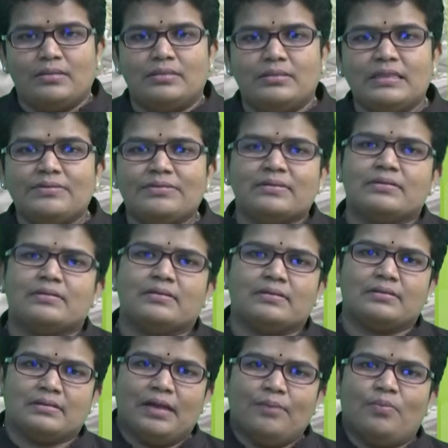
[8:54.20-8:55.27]
This
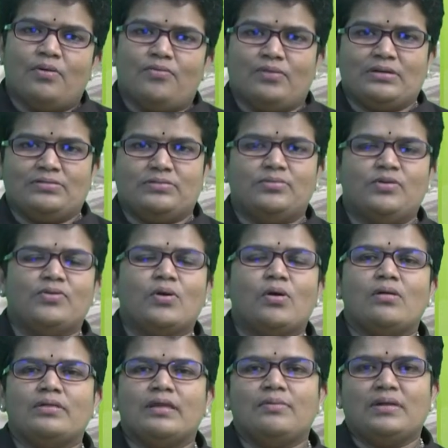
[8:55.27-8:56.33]
type of customer, we
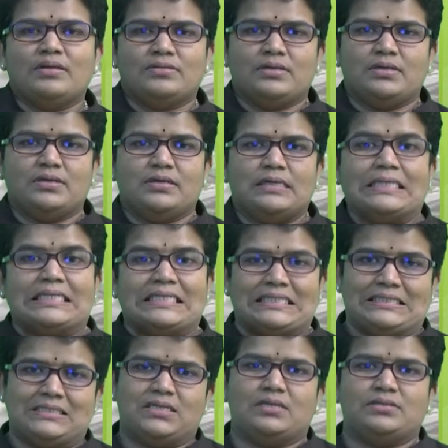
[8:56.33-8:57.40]
call them as a
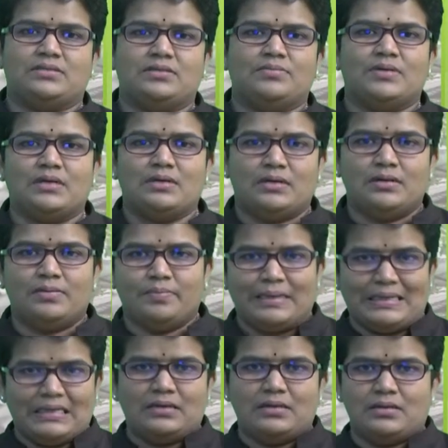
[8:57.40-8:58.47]
niche customer,
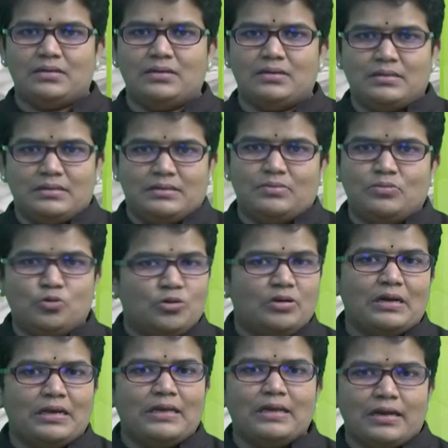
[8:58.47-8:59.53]
particular, who
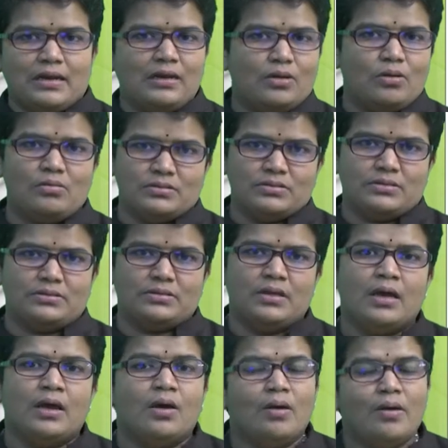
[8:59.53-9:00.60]
really, really concerned.
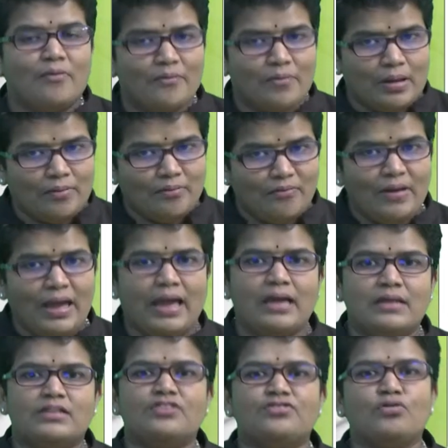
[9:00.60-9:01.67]

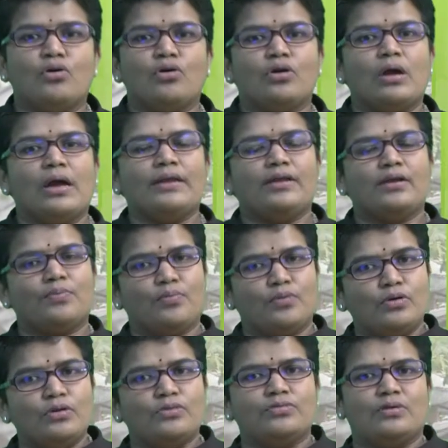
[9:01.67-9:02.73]
Where this organic
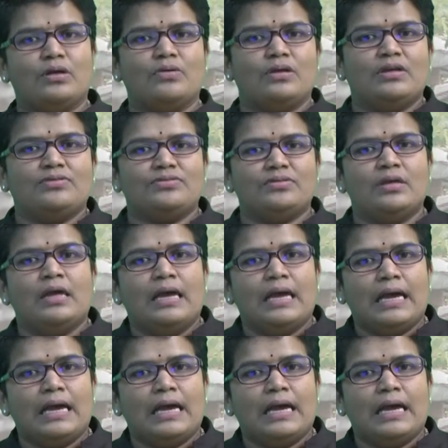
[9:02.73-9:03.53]
produce nowadays